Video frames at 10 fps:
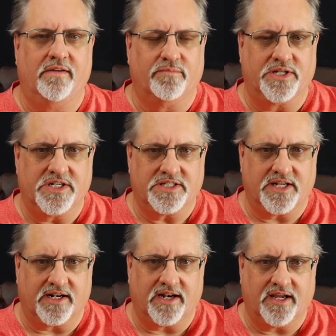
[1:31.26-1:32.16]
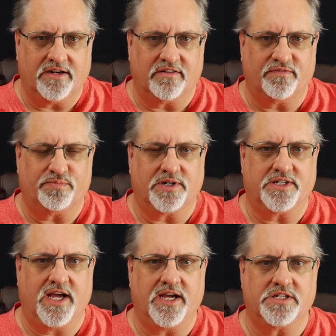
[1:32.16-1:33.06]
but just a layer of
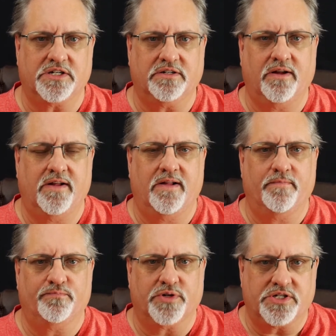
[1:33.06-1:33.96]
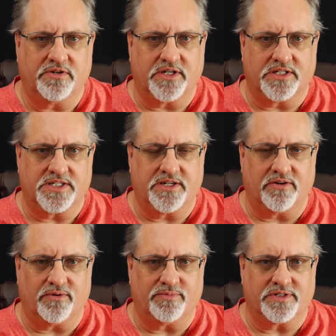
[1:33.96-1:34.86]
protection, but you could
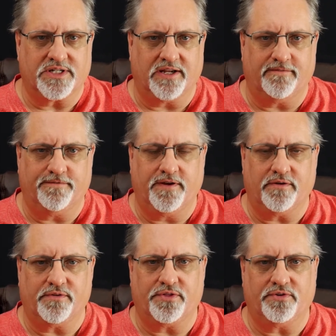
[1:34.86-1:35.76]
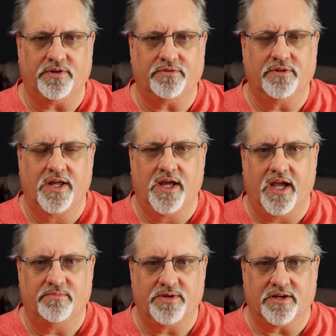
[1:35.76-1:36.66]
still almost like feel through
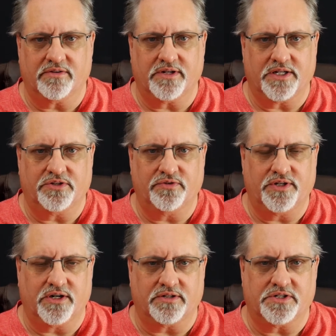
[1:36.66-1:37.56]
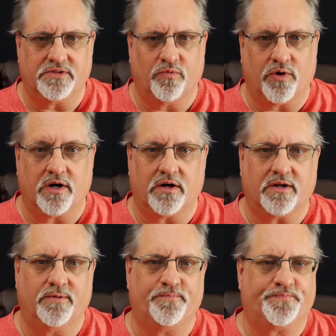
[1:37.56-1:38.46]
and be able to do your
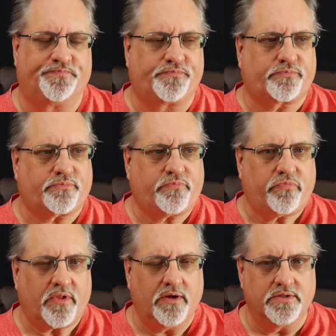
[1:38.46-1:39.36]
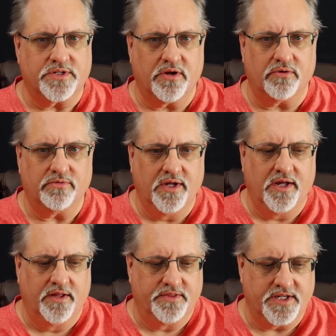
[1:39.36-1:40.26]
work. So
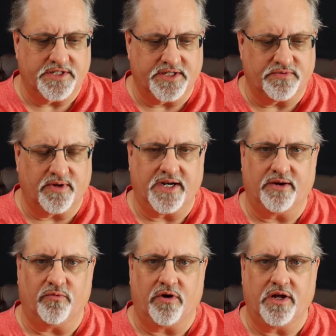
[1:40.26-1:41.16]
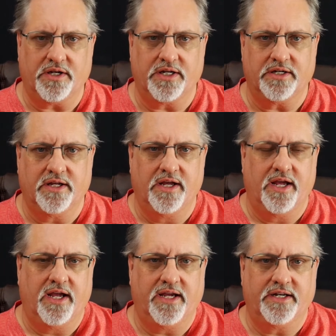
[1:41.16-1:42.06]
this is what I wanted.
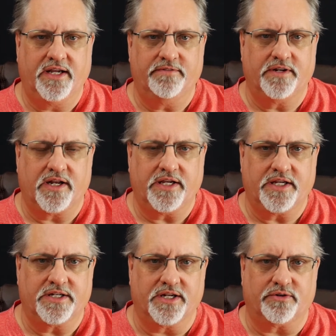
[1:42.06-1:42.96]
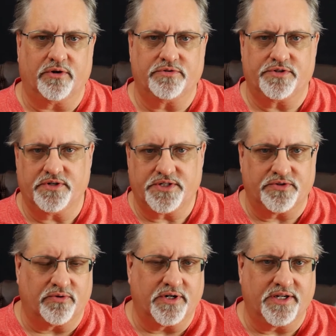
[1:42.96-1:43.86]
And even like at the grocery
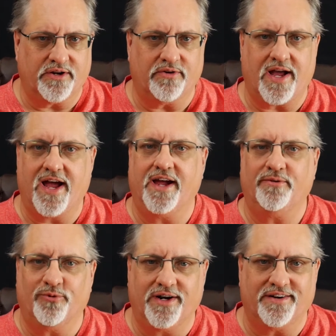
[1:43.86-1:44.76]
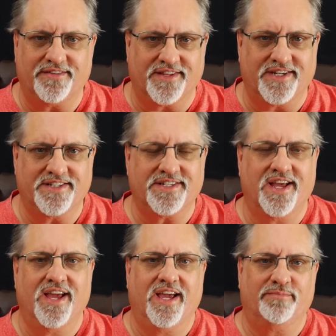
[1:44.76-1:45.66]
store, you know, I wear these
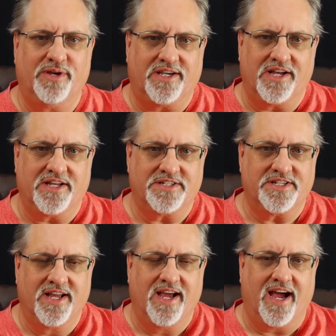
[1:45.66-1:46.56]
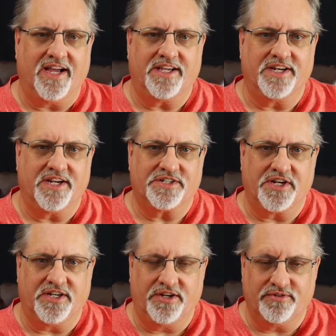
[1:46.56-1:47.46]
because I can
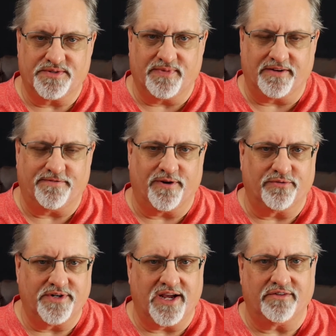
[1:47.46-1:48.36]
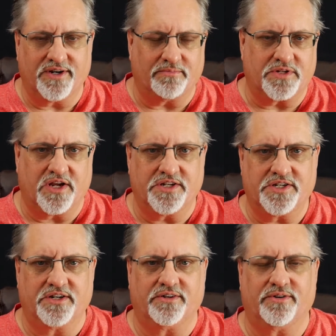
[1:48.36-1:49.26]
actually use my phone now, and I'm
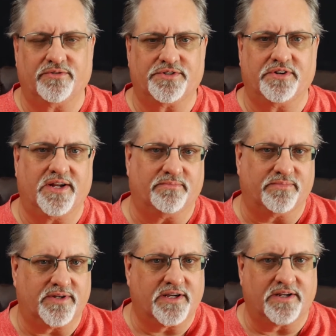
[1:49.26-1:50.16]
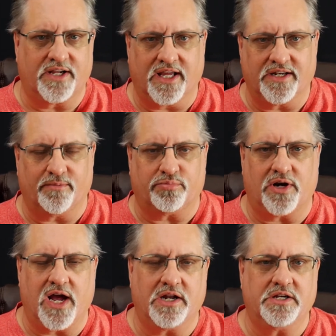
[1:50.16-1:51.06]
touching the grocery, I'm getting the
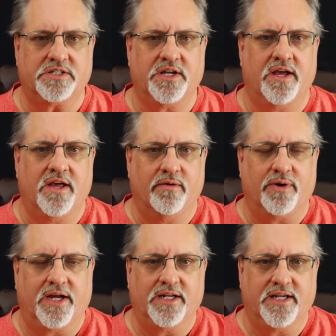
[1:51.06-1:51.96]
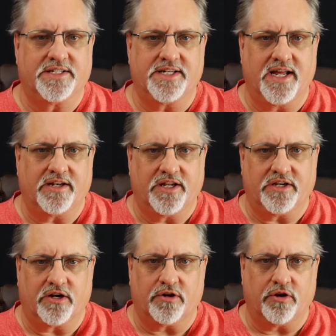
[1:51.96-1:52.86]
products, but it's not like
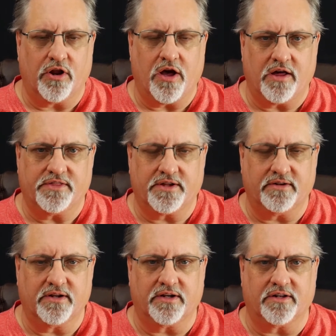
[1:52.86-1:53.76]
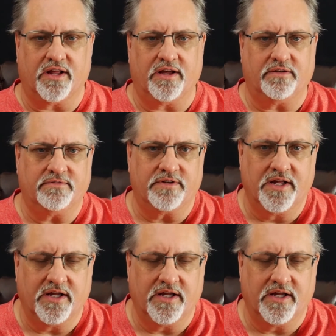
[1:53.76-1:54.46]
a cloth glove